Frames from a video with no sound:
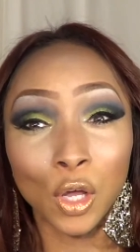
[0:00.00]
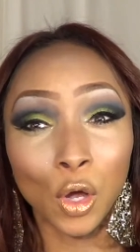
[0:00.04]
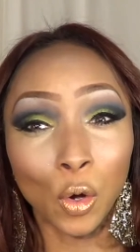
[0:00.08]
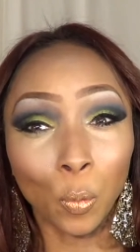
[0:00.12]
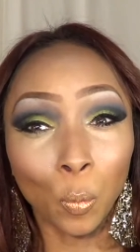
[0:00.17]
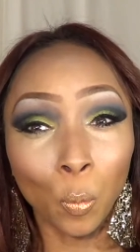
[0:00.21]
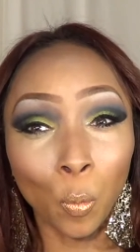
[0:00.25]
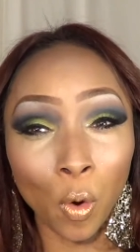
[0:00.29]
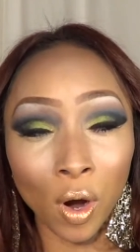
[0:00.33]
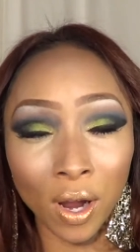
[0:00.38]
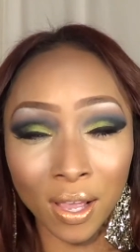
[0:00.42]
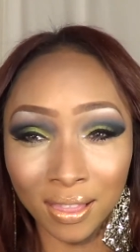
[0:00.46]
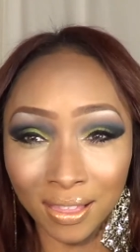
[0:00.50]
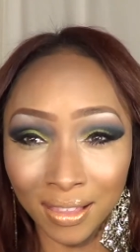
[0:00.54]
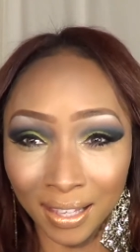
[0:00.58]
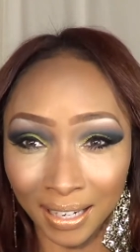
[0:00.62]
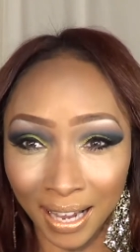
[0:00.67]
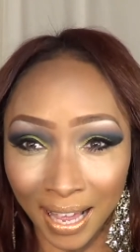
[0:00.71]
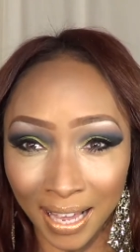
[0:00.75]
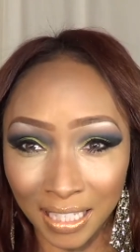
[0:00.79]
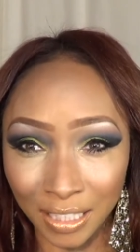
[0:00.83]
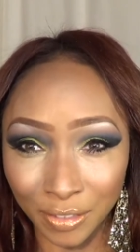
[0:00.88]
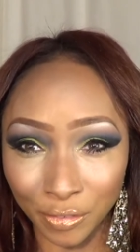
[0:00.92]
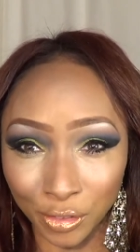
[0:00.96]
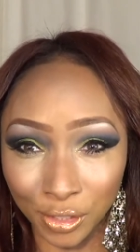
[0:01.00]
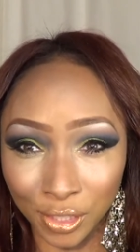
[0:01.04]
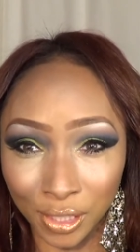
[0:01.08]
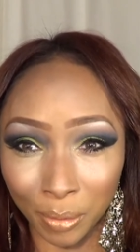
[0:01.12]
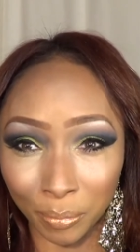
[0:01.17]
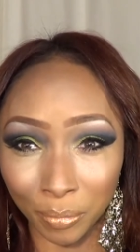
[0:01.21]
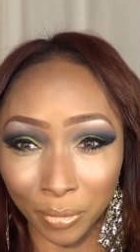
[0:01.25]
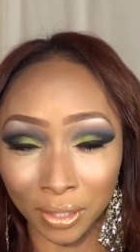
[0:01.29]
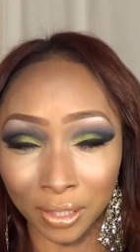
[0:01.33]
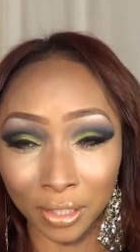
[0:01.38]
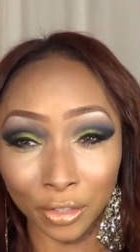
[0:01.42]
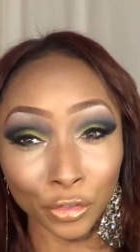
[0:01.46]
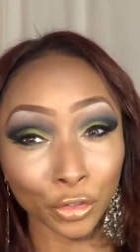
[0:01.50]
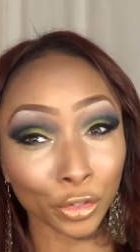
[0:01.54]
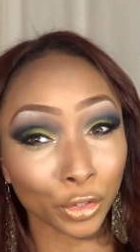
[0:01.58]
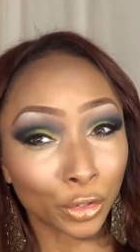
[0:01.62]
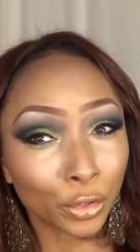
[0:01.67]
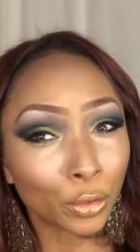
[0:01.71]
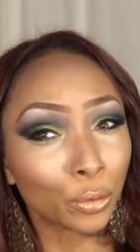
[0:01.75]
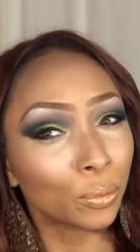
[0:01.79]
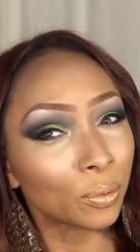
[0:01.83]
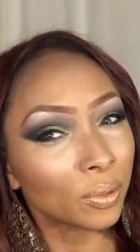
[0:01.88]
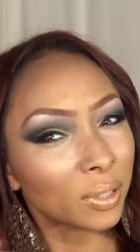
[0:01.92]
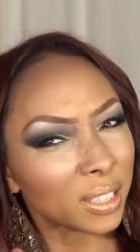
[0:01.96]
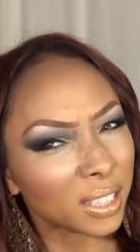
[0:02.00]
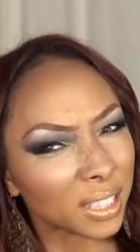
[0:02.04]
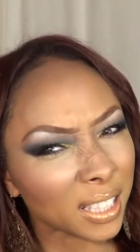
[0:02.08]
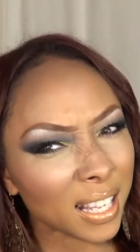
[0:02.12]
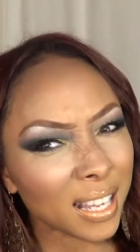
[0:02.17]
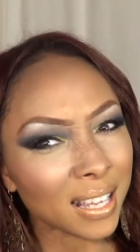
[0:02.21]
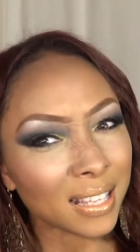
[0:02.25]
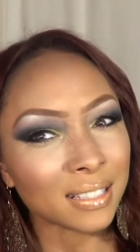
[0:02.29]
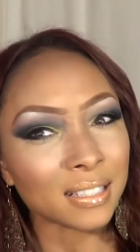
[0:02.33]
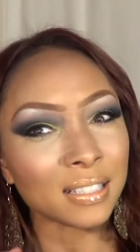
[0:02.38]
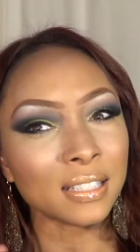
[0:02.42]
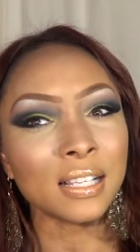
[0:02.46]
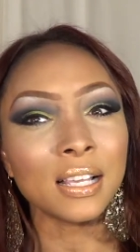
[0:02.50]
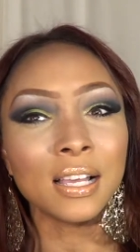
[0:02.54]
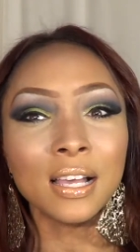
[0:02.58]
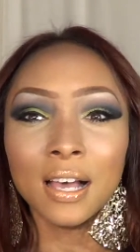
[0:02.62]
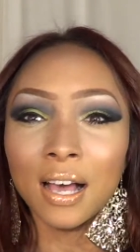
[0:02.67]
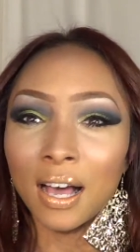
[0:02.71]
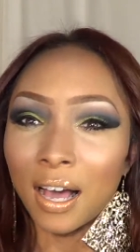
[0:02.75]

one that asked for something a little less